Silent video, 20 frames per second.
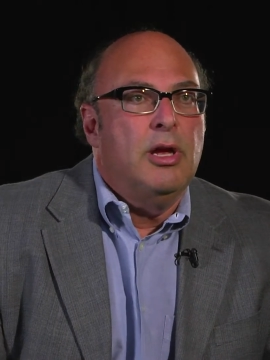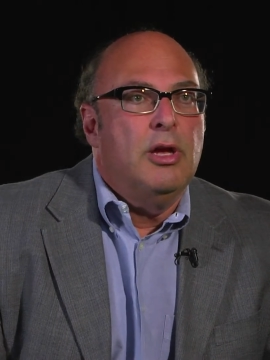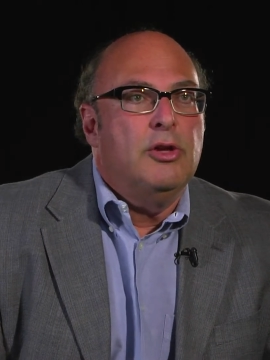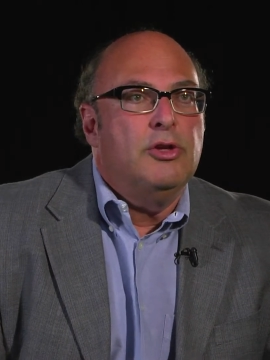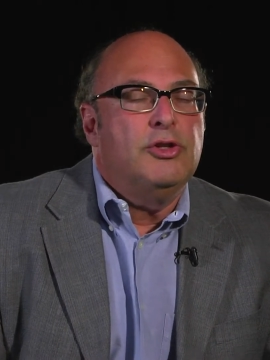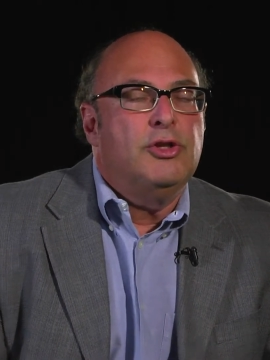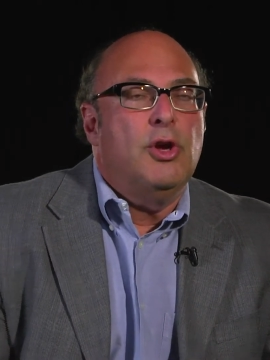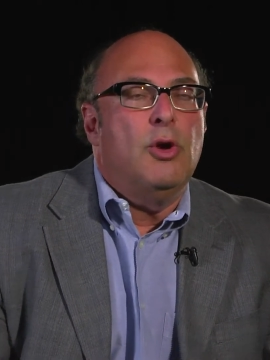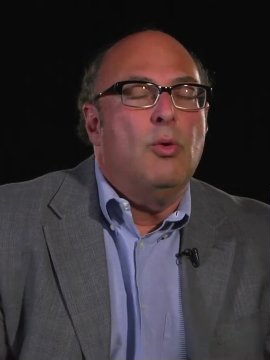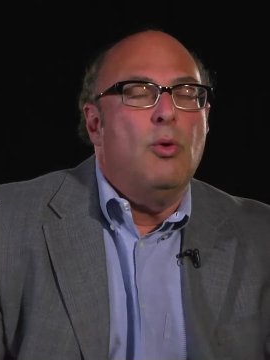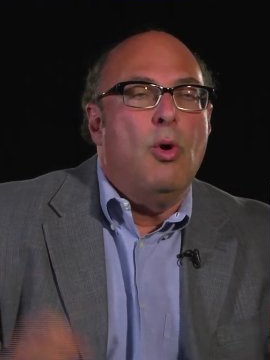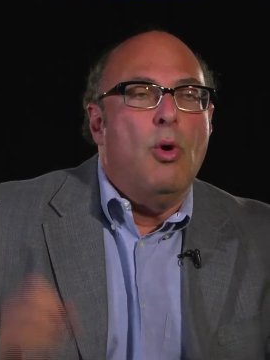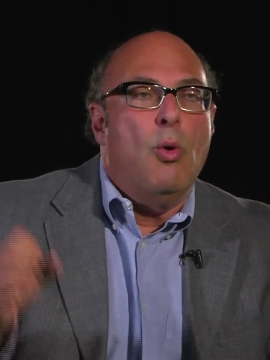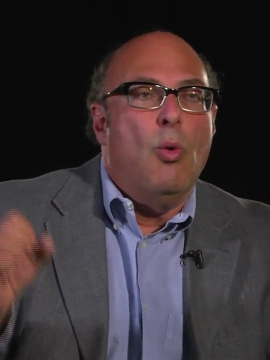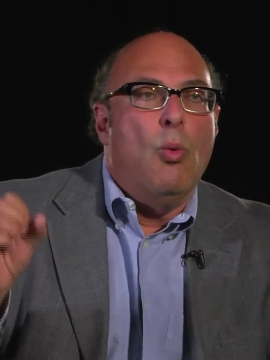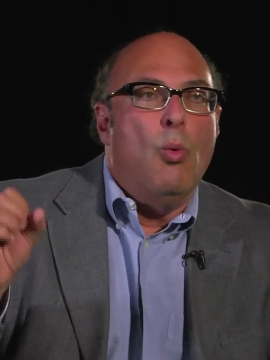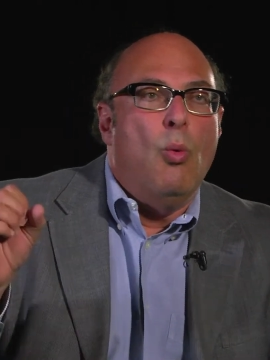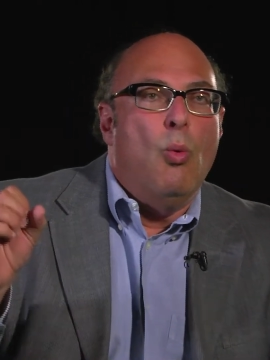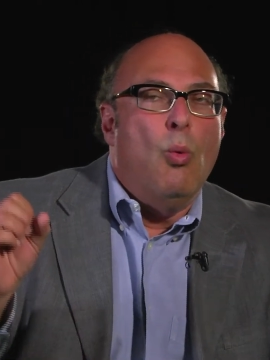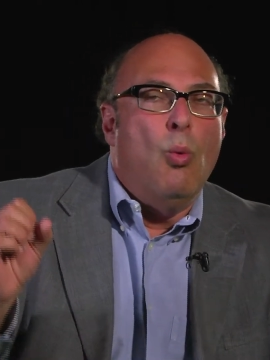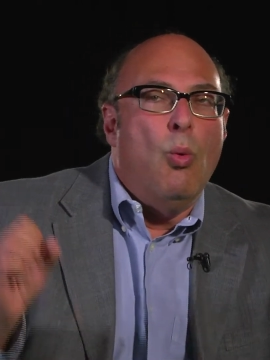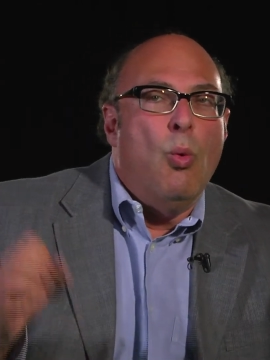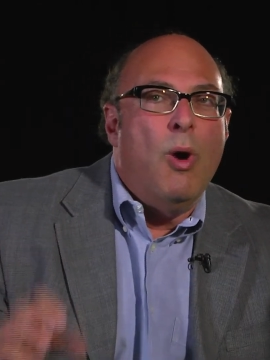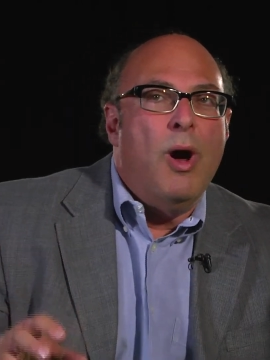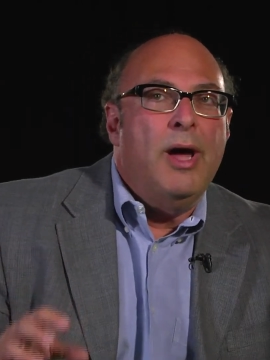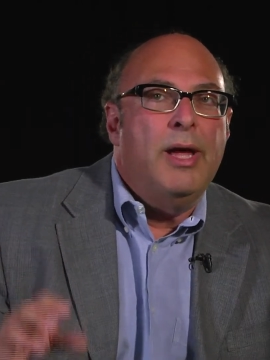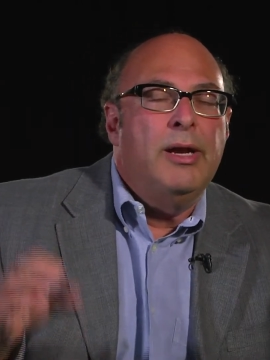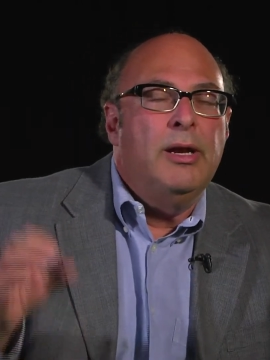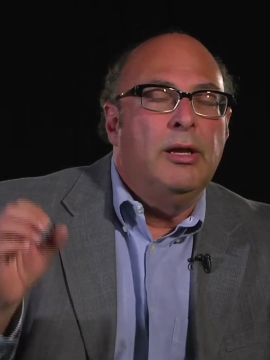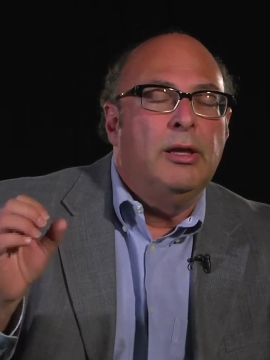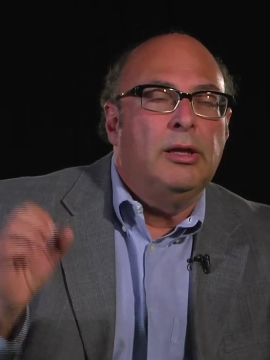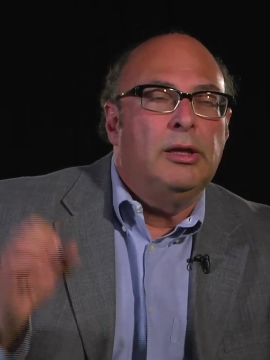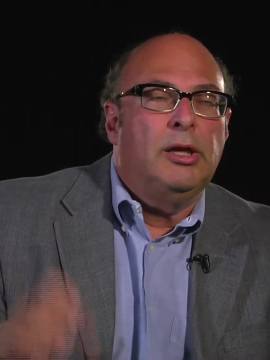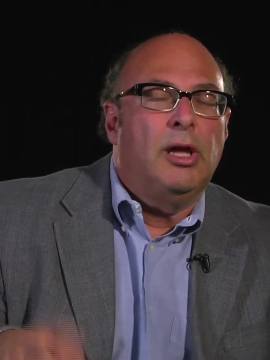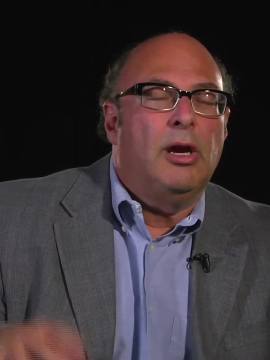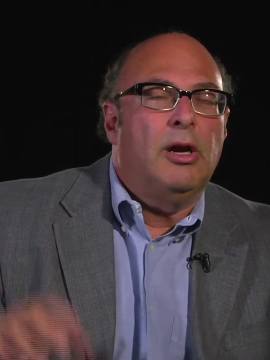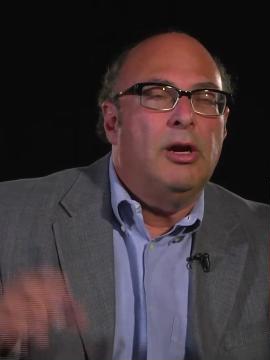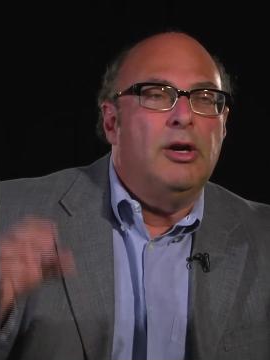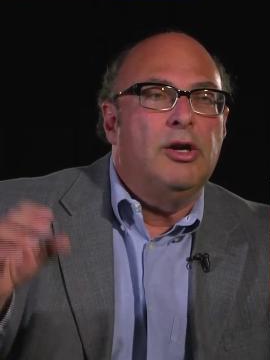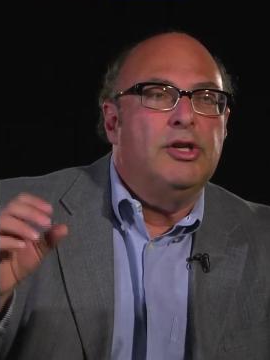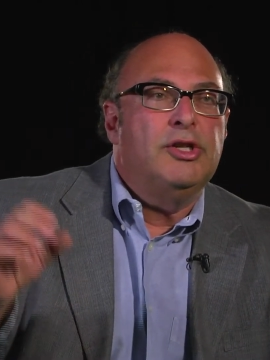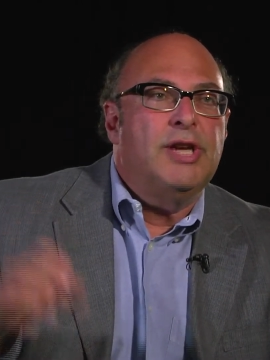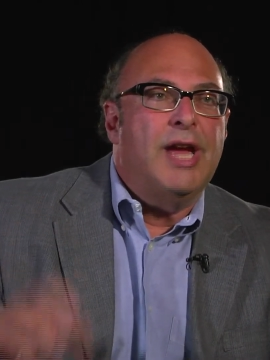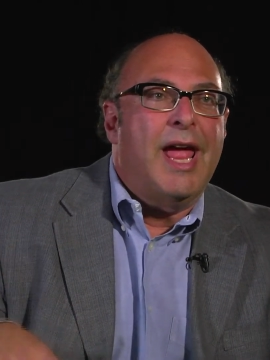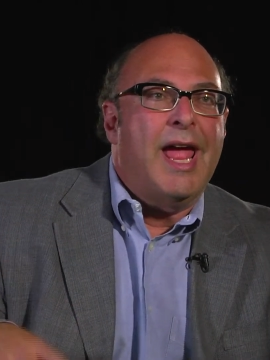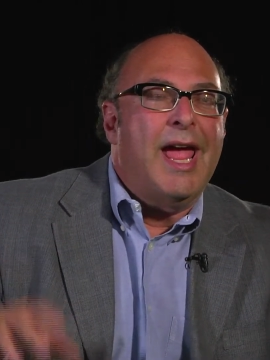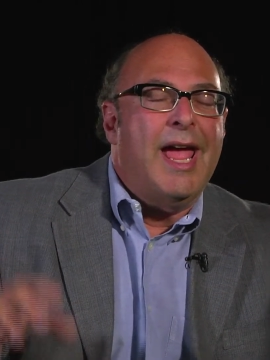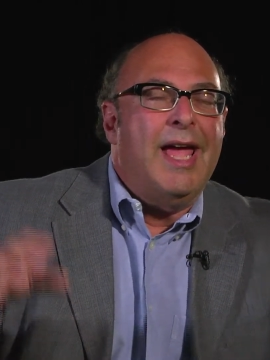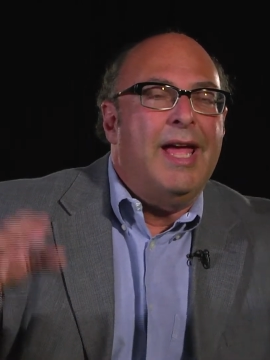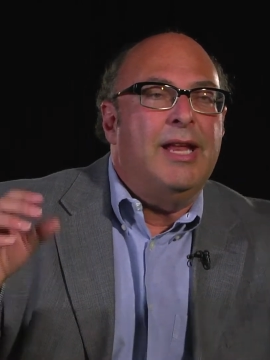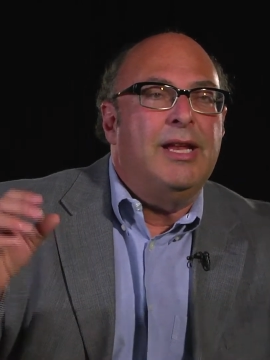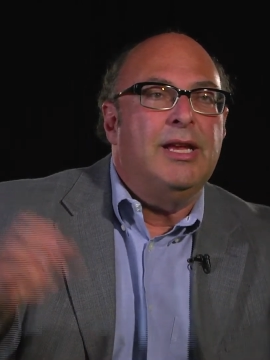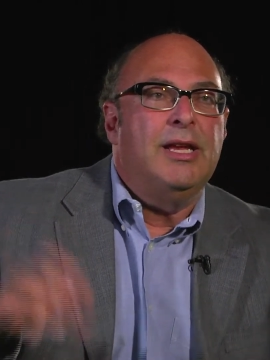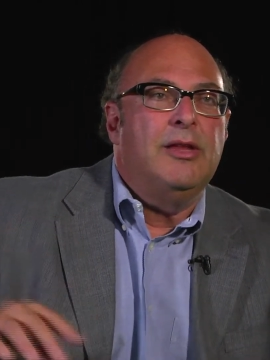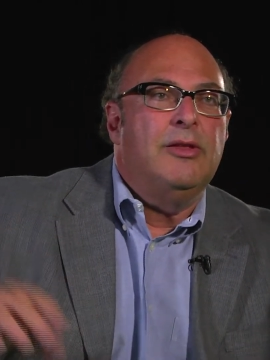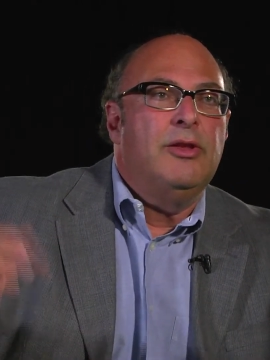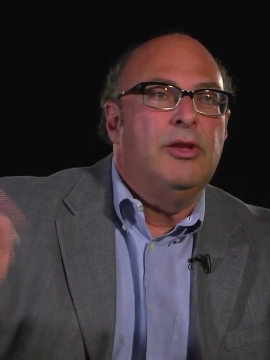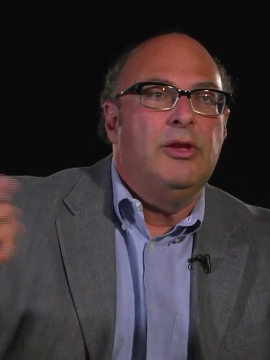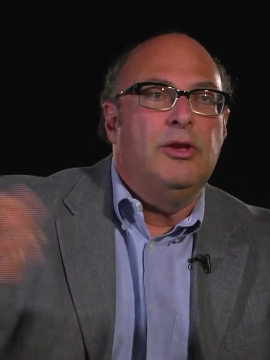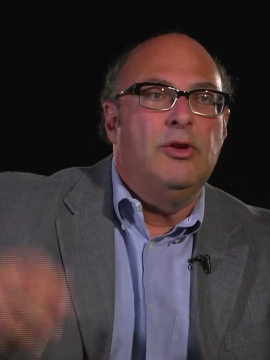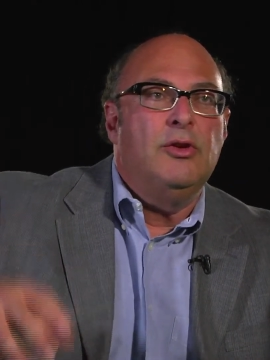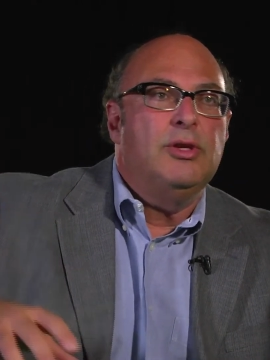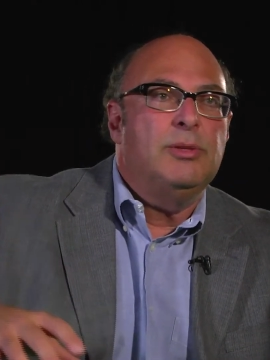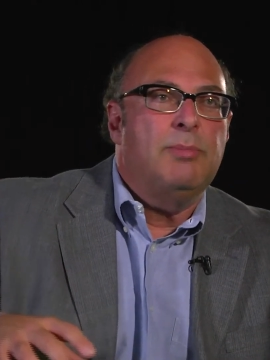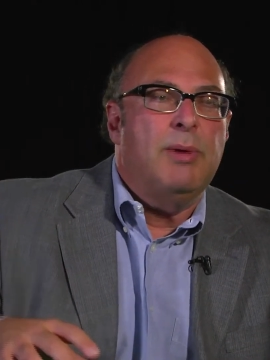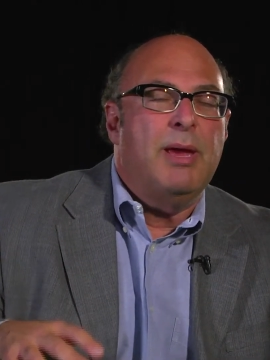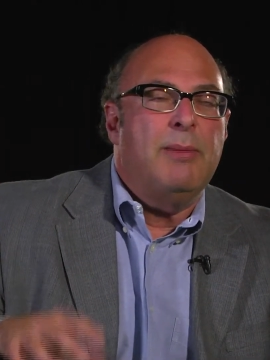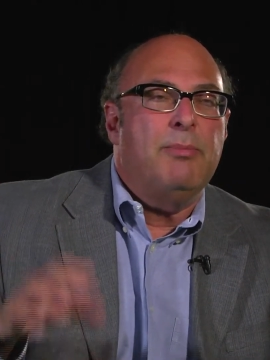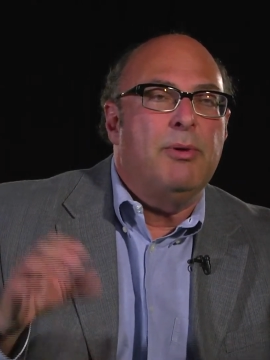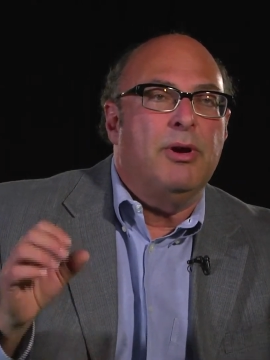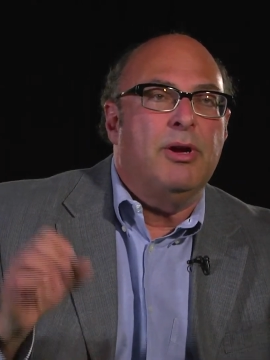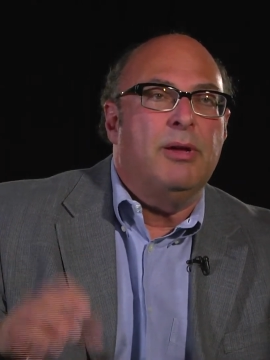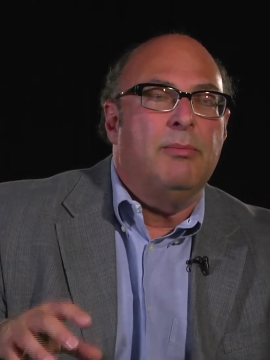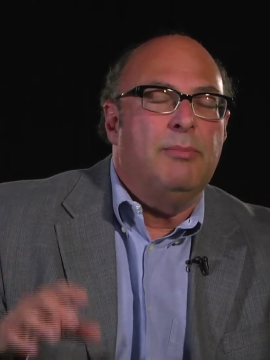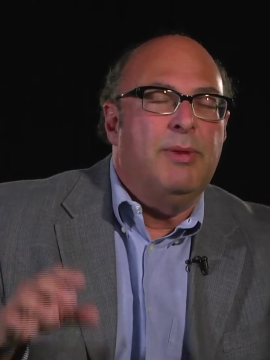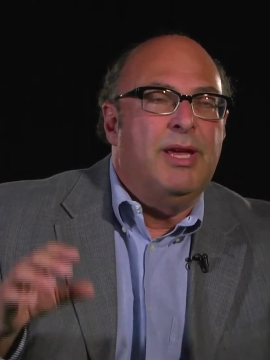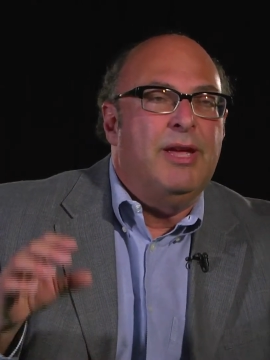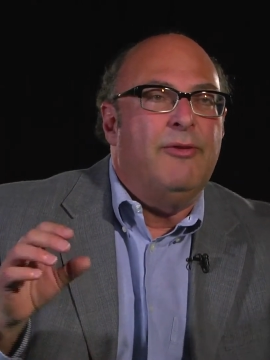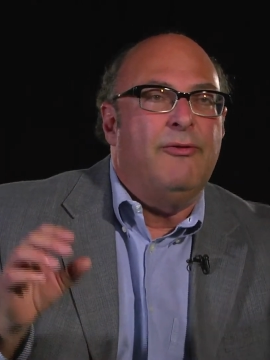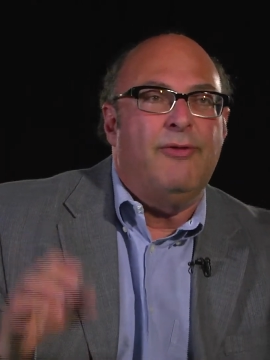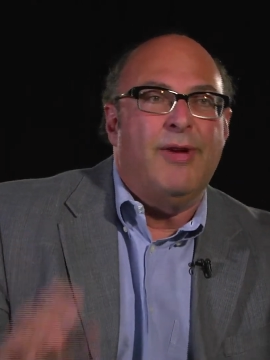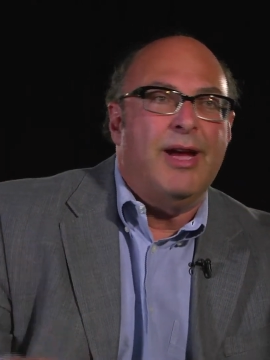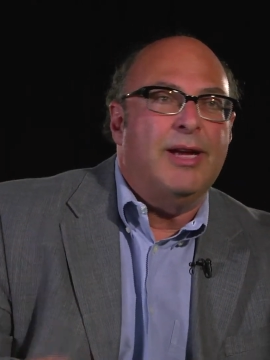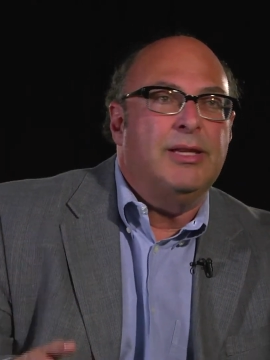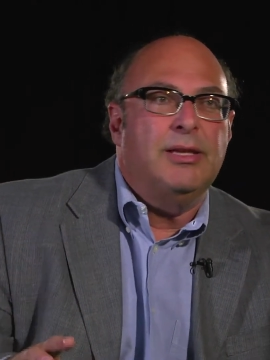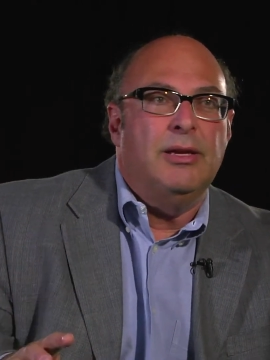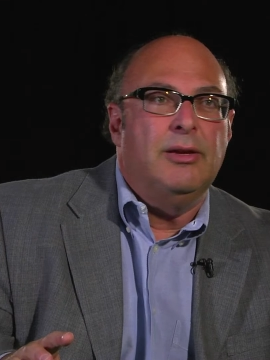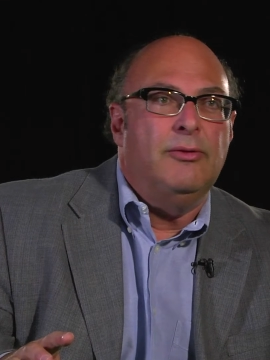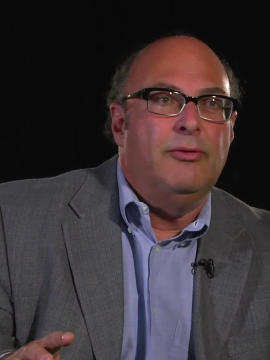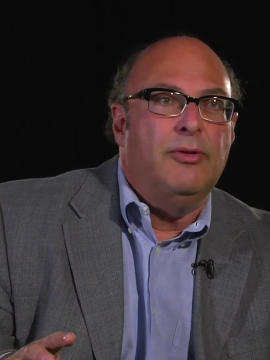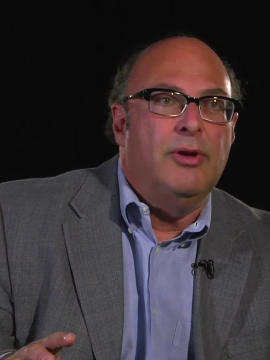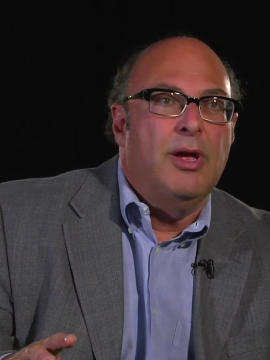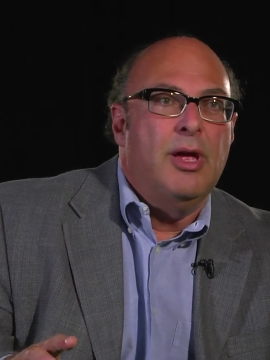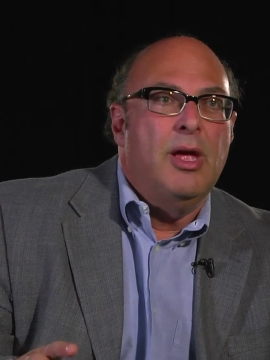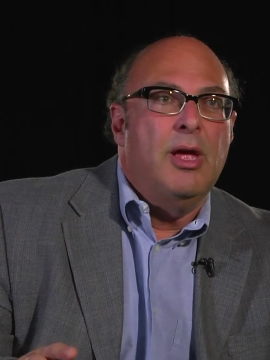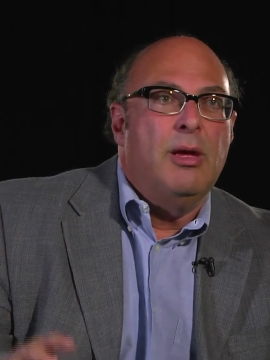So one large ad in the newspaper can be effective,